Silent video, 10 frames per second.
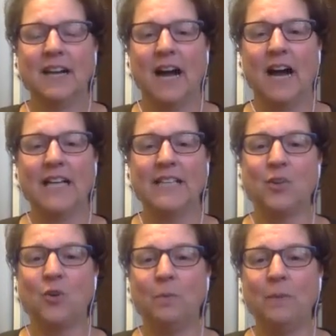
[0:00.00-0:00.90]
Eyes
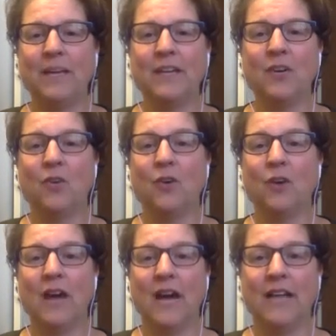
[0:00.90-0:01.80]
open
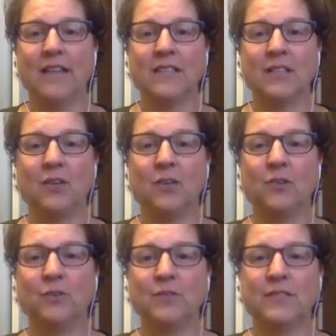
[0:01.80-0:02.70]
or eyes
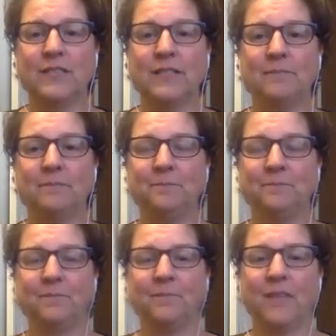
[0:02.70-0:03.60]
closed,
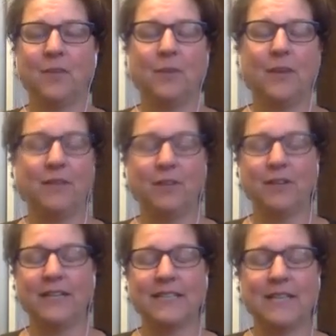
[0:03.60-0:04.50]
whatever
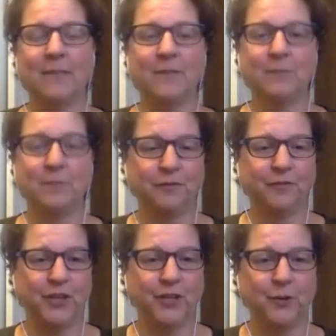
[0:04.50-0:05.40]
is comfortable for
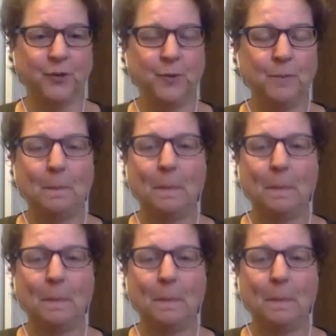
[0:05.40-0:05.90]
you.